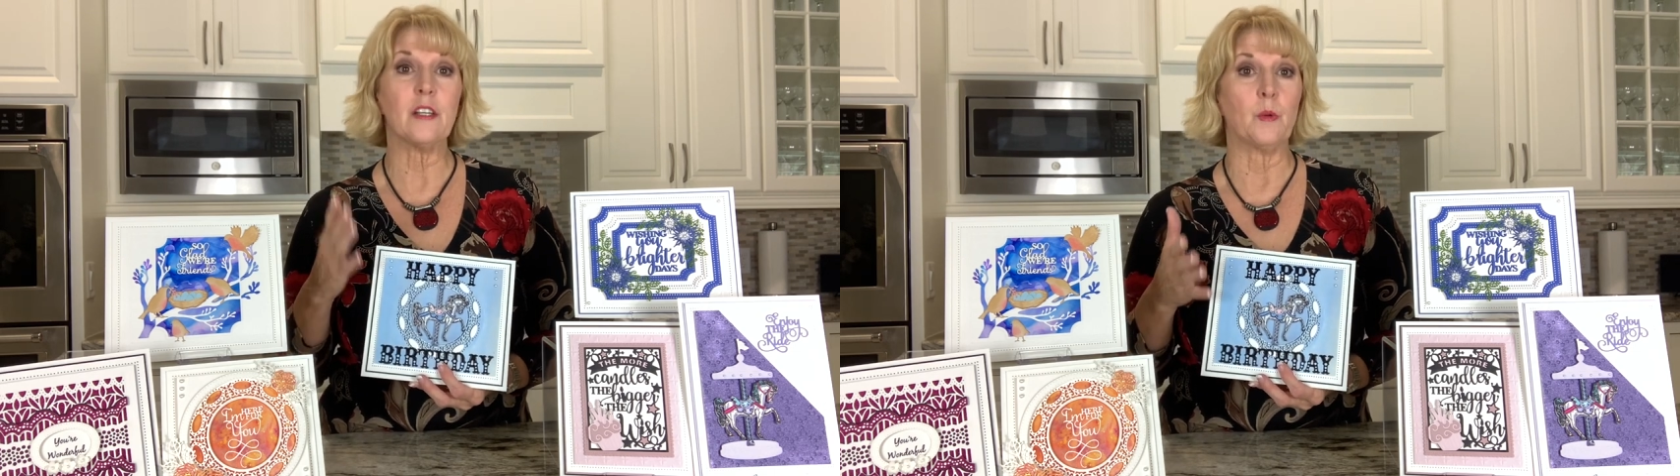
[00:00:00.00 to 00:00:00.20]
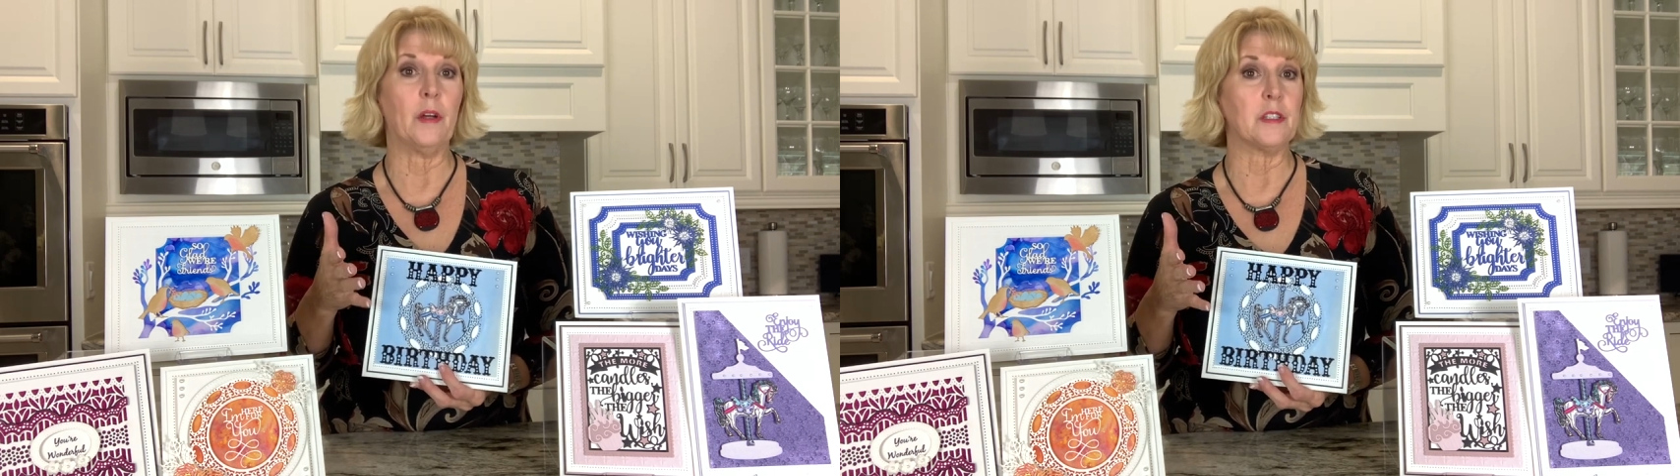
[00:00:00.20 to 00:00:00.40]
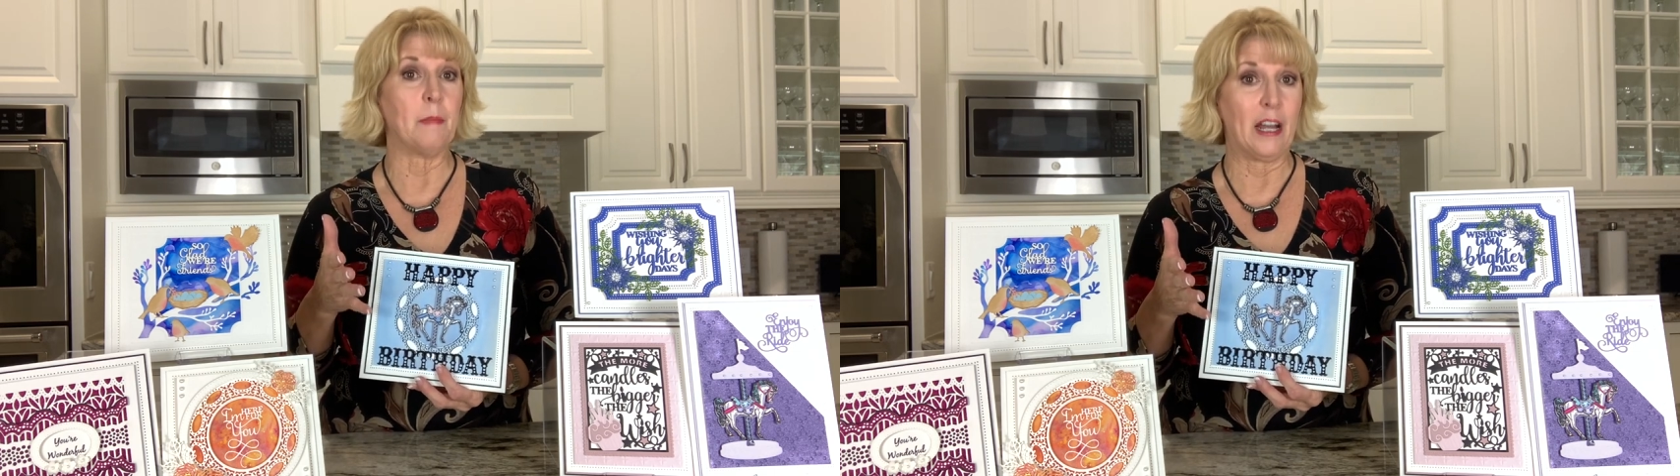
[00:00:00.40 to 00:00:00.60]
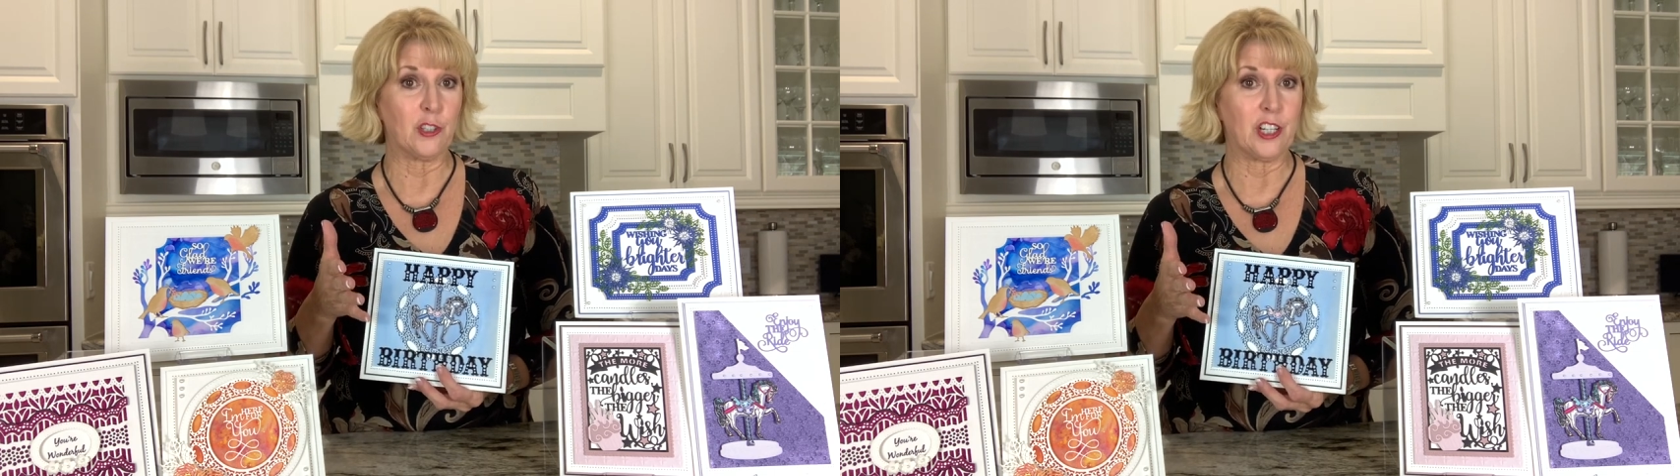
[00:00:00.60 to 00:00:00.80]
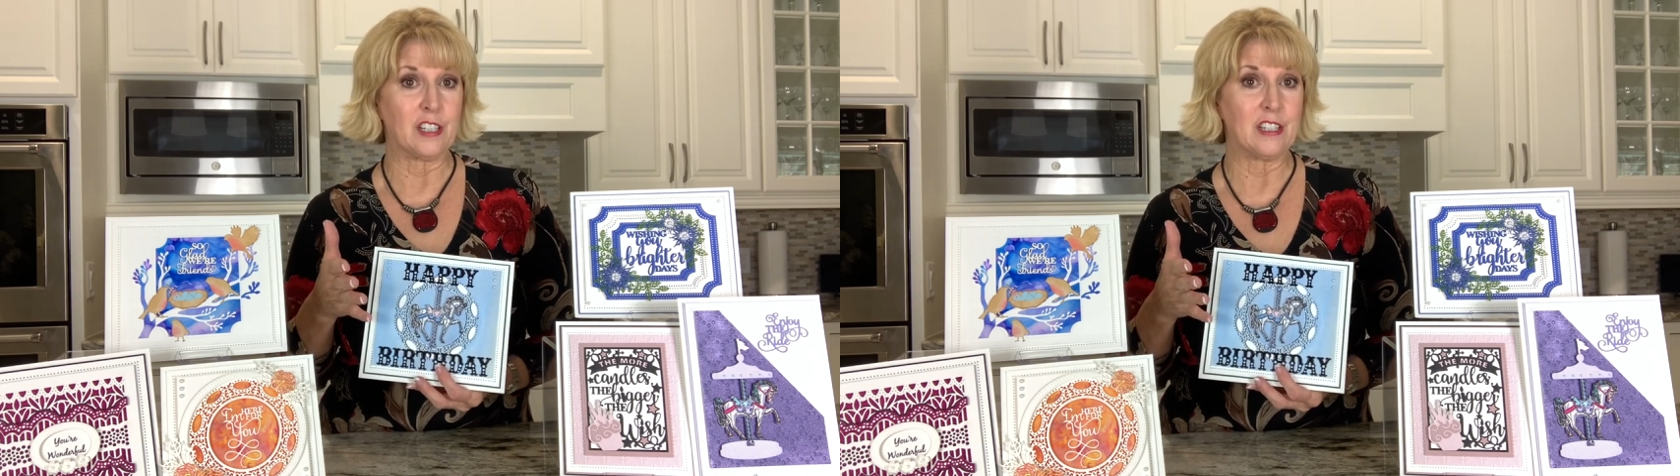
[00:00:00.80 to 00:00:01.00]
as well as
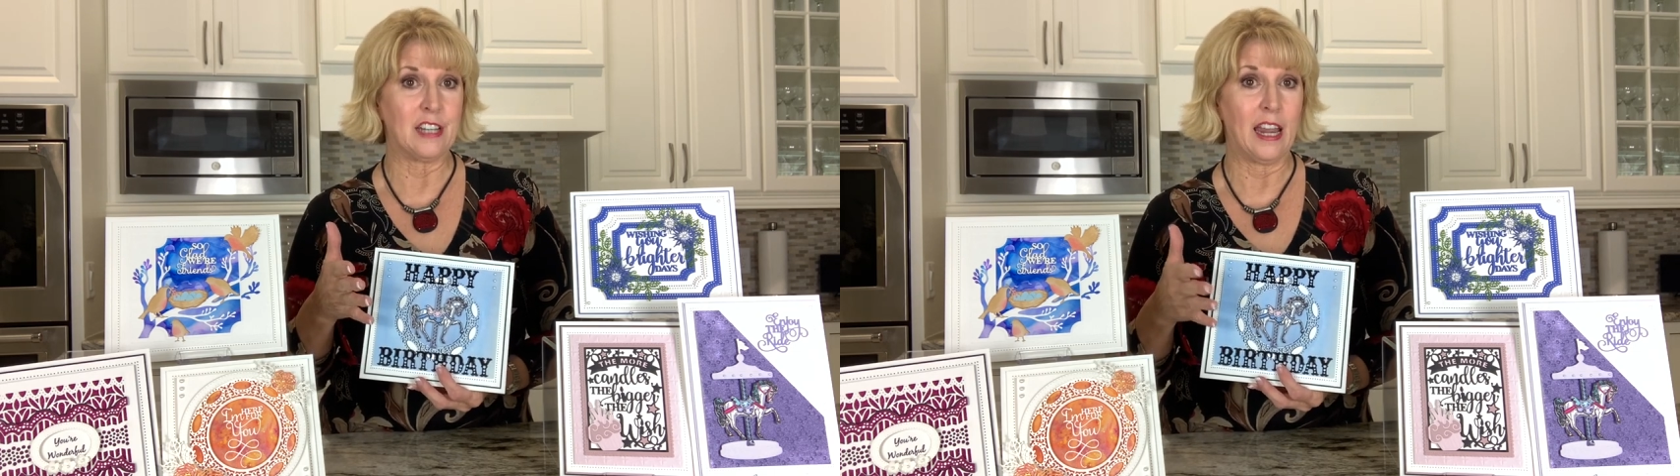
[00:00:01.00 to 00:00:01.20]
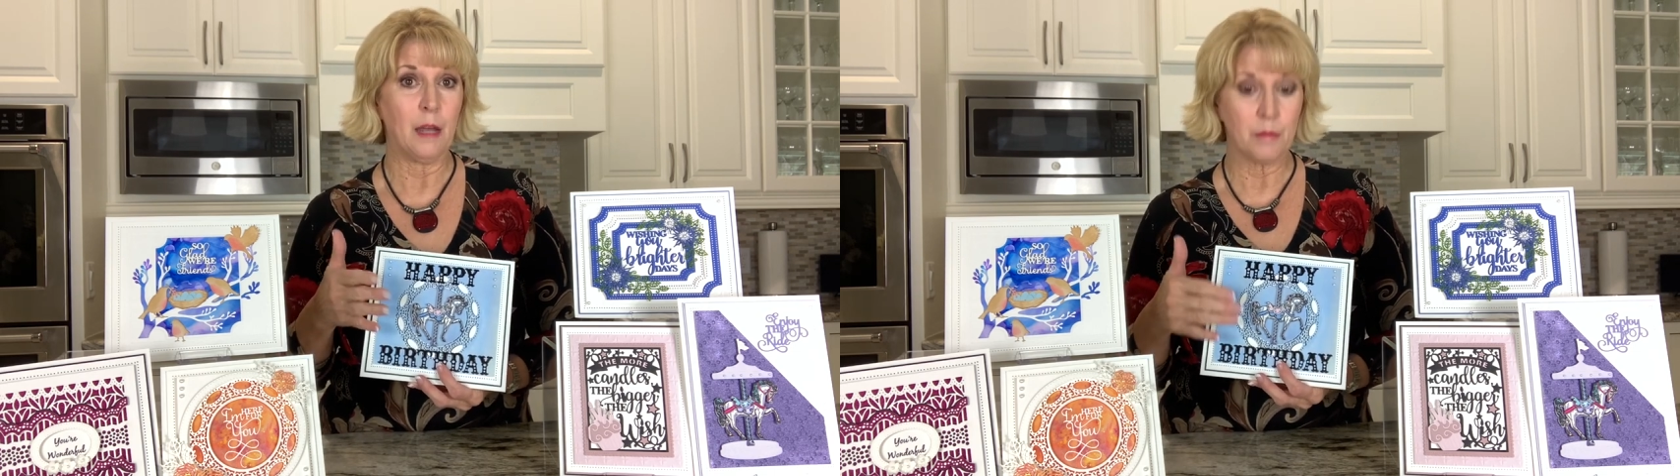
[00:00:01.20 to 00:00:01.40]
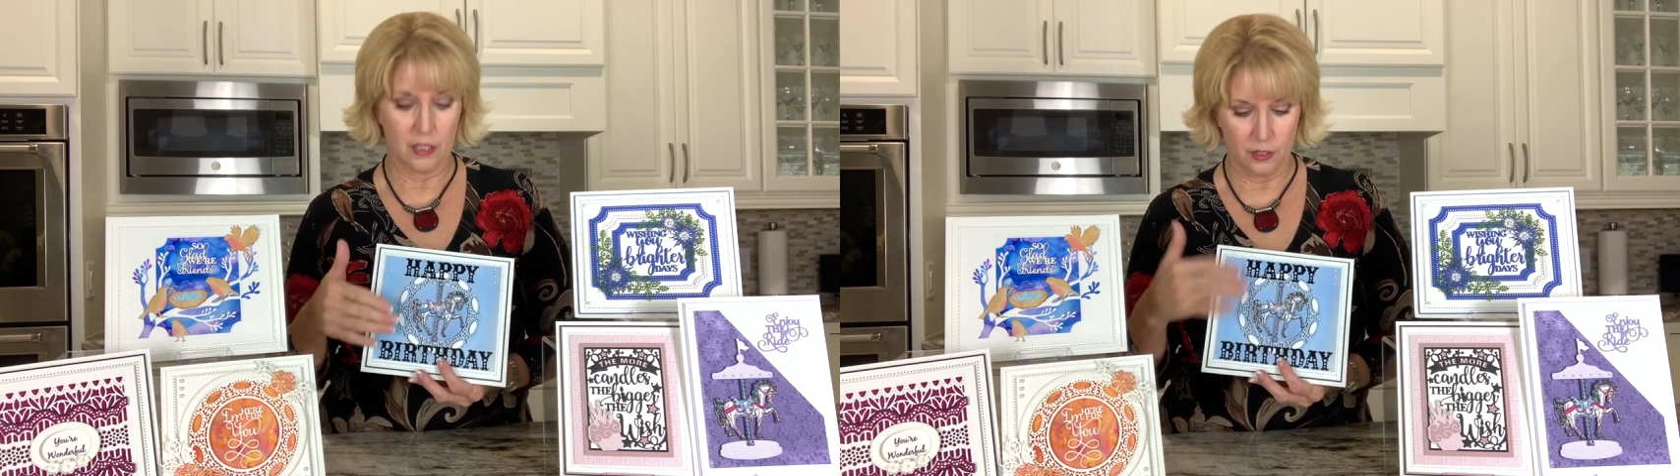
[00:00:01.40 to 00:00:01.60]
matching stamps.